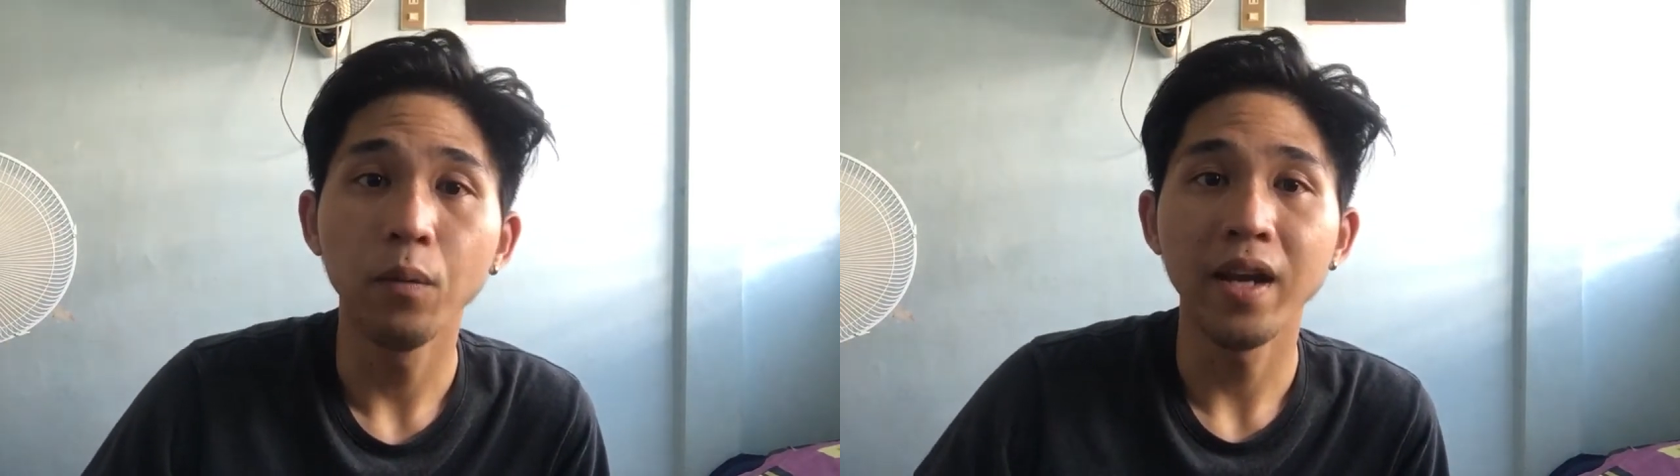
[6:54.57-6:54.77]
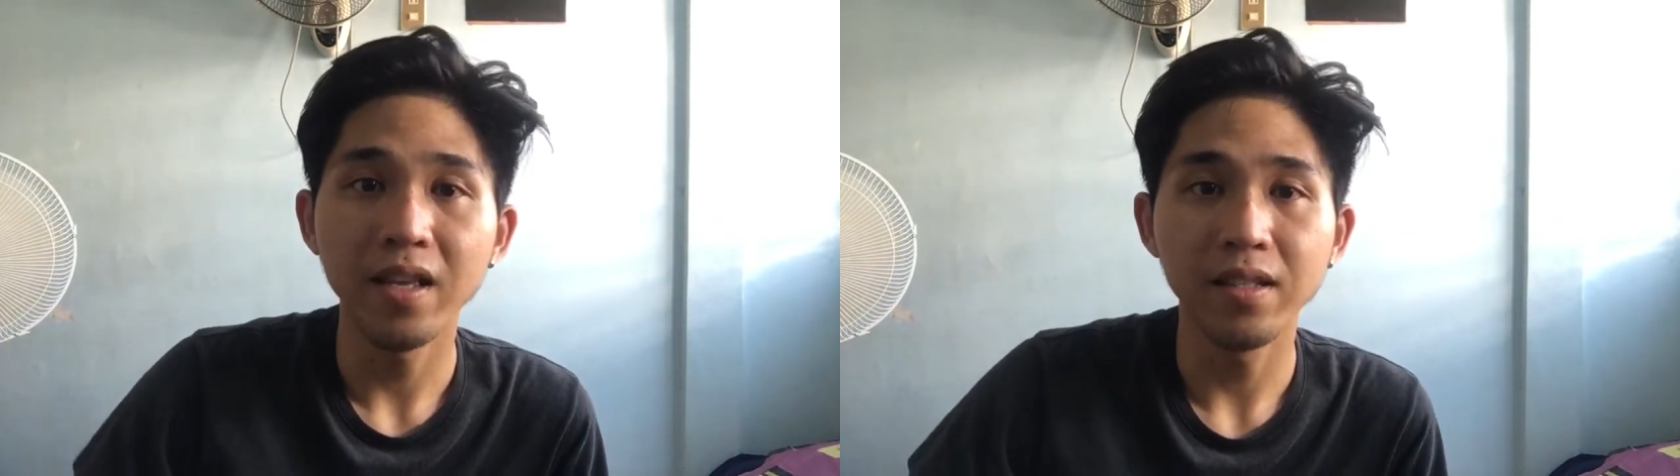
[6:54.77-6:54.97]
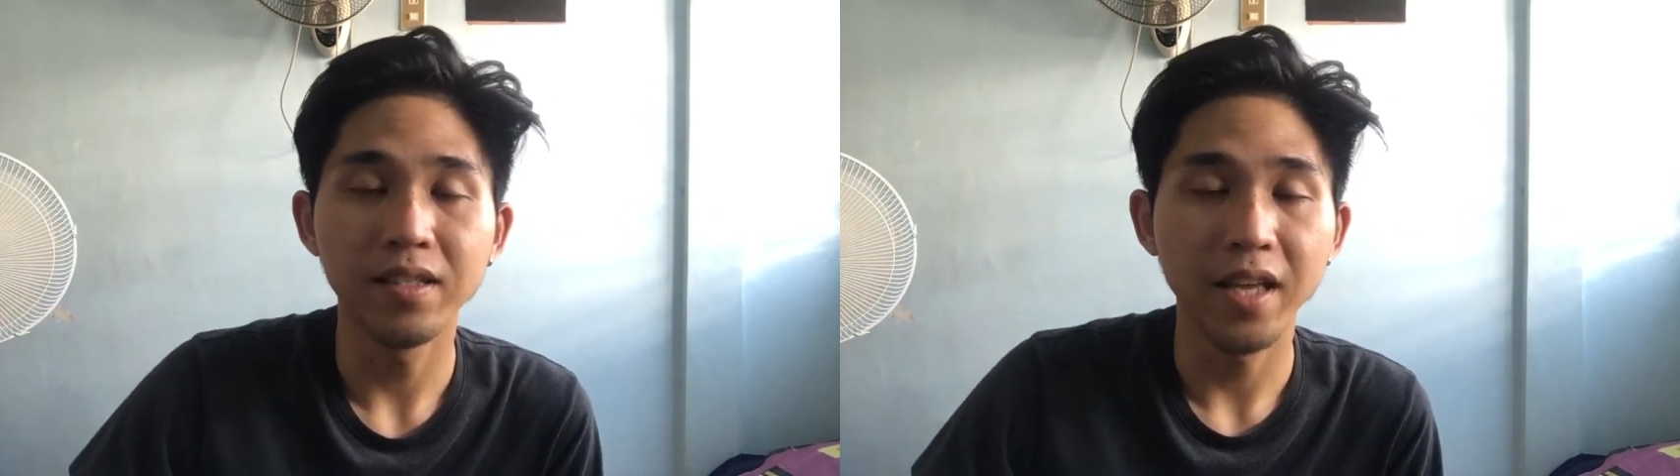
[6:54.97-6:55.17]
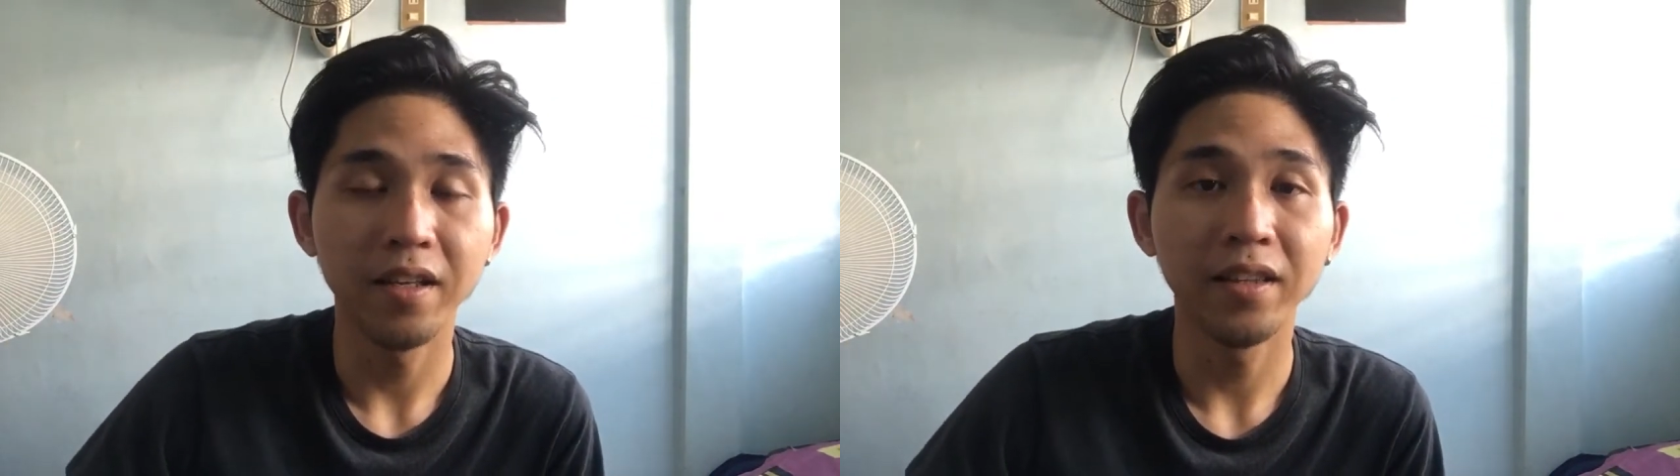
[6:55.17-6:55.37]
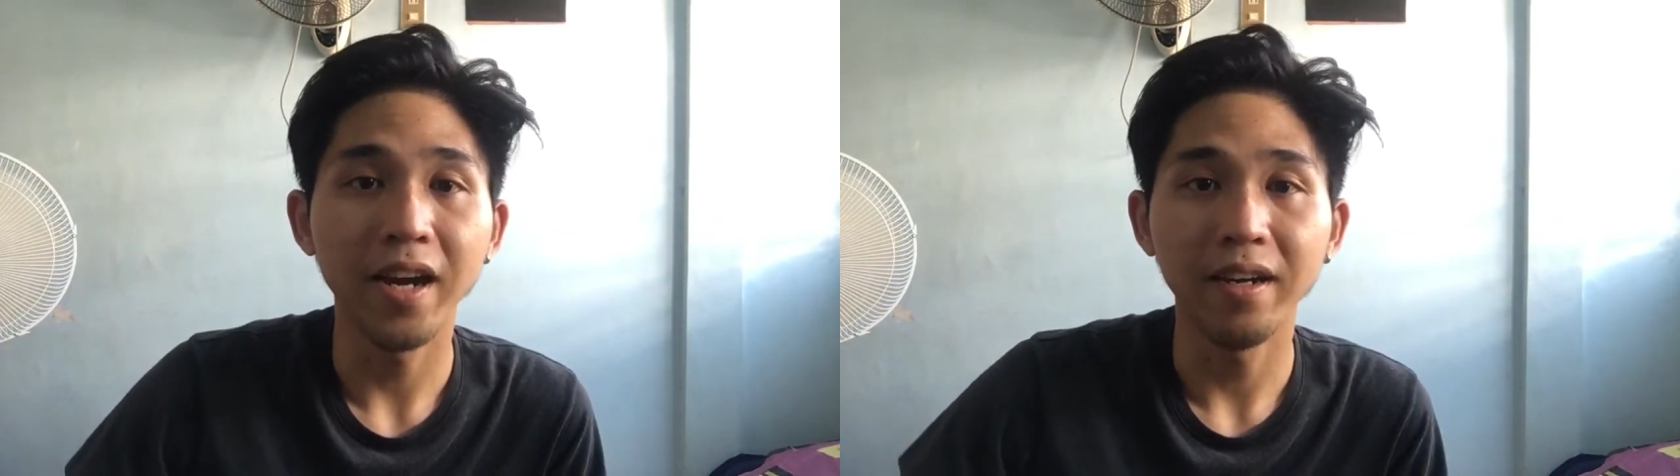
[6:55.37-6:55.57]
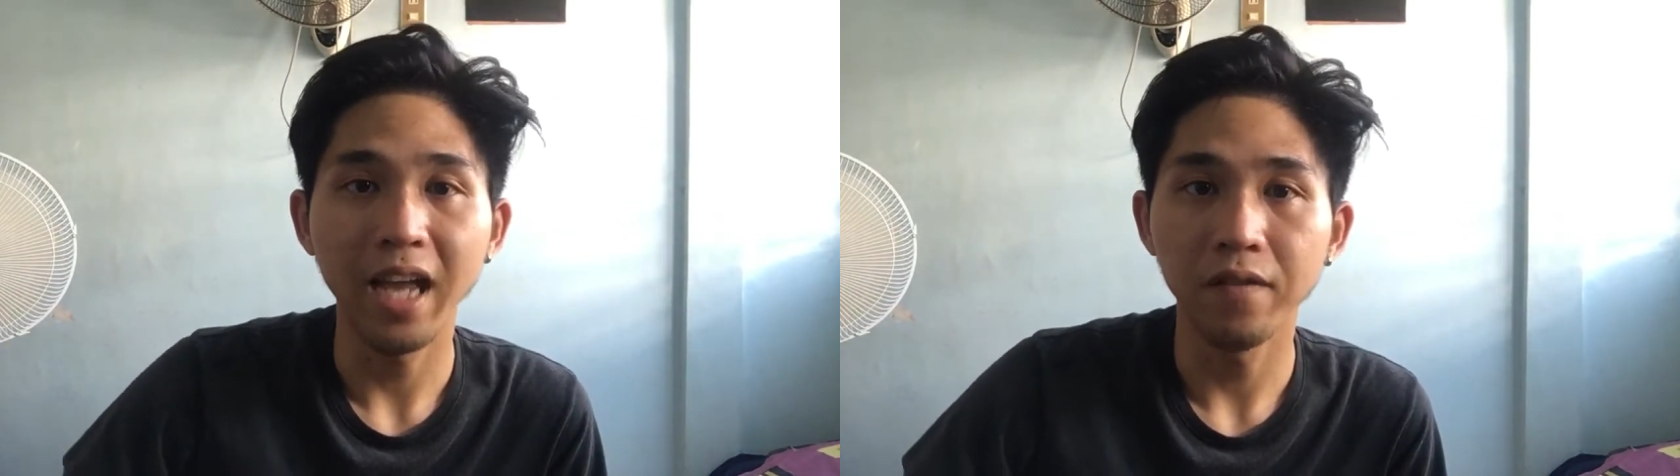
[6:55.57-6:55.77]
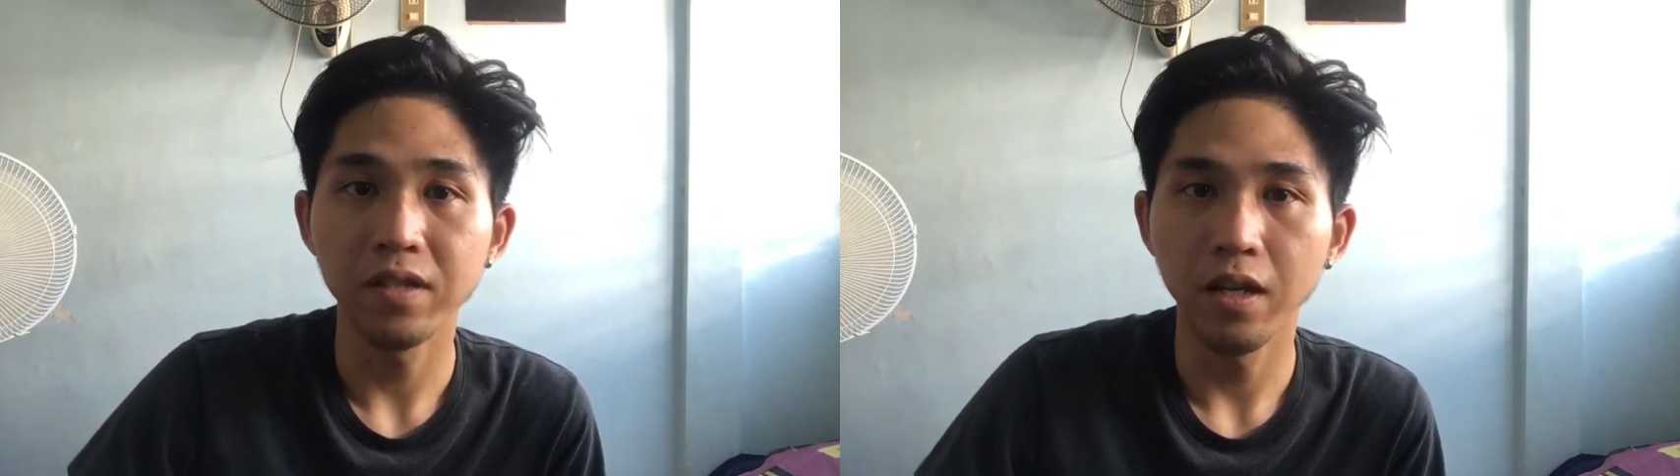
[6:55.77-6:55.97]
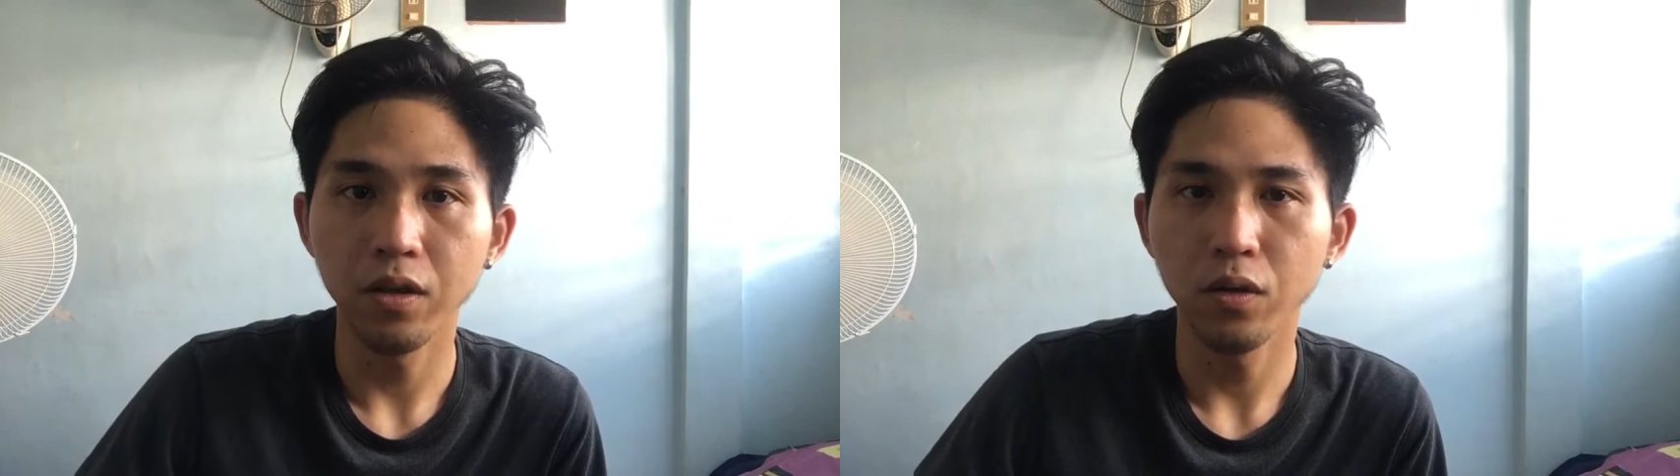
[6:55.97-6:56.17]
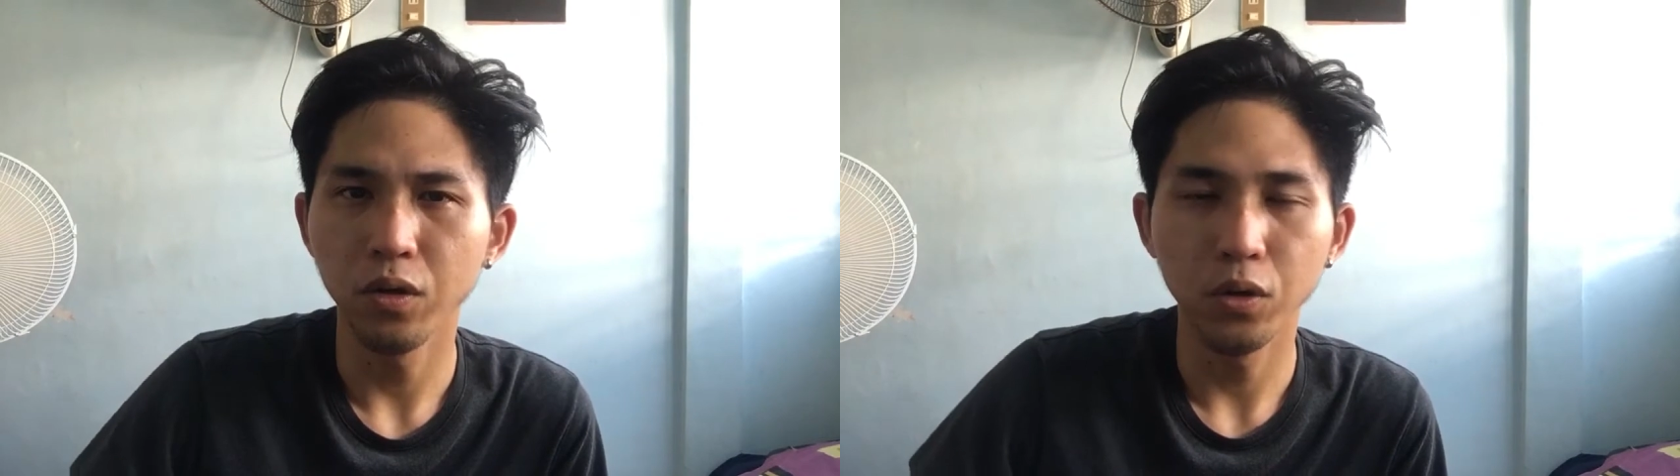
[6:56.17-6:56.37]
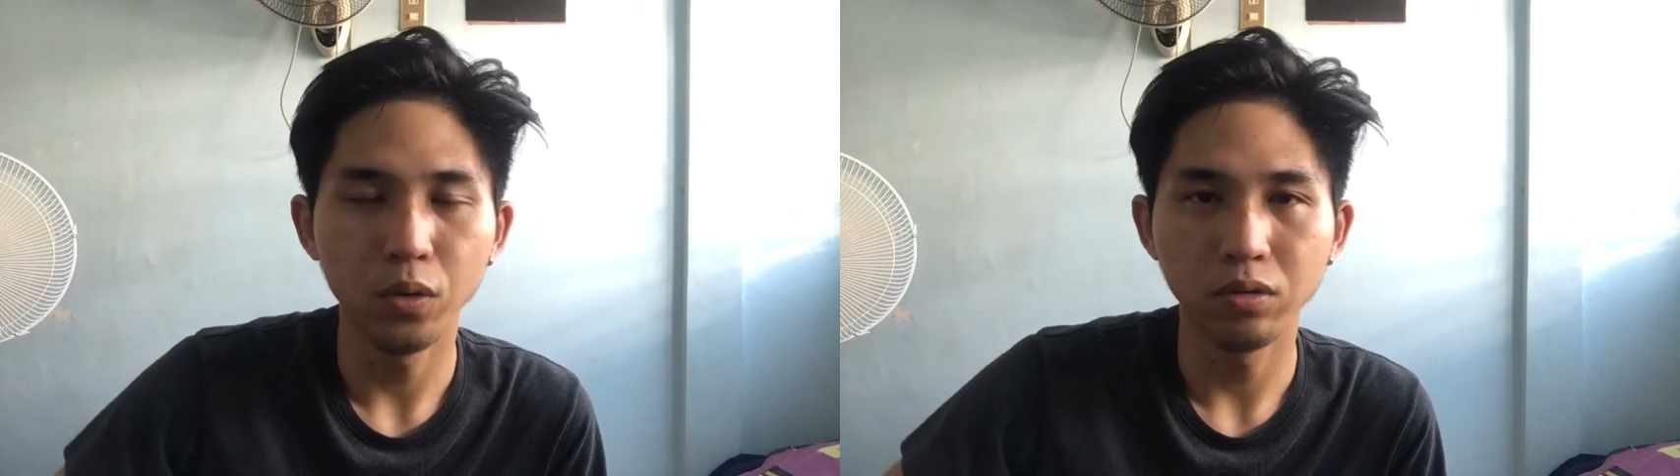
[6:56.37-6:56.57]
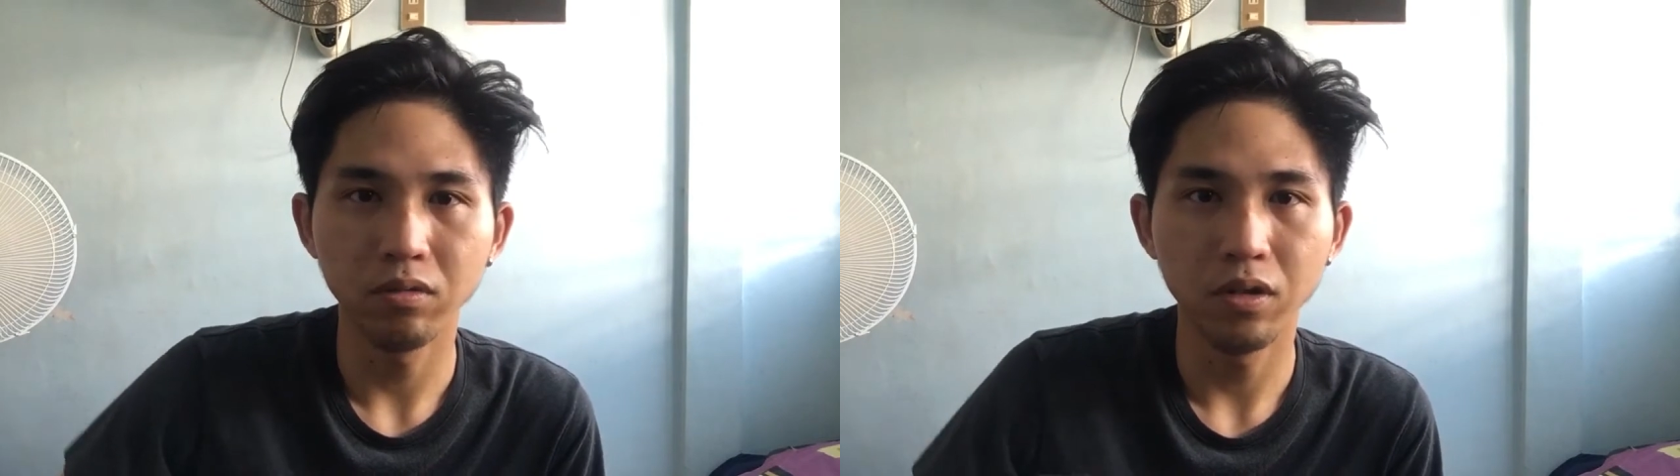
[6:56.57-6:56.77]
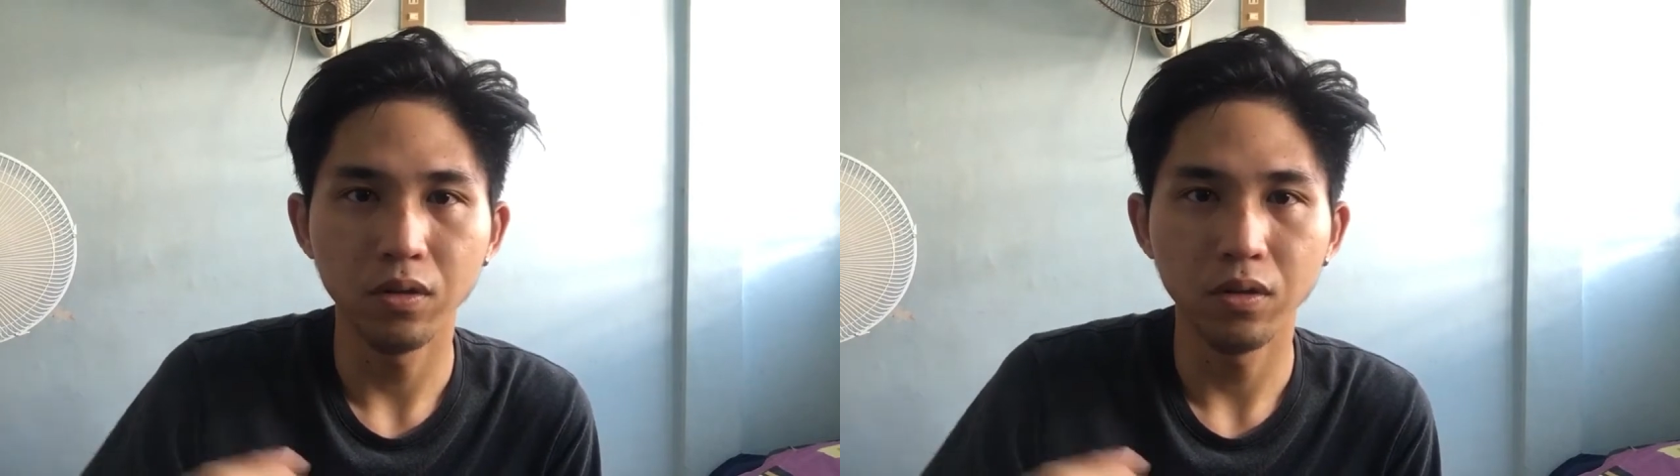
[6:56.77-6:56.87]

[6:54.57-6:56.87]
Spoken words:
When I say sedentary lifestyle, you know, you don't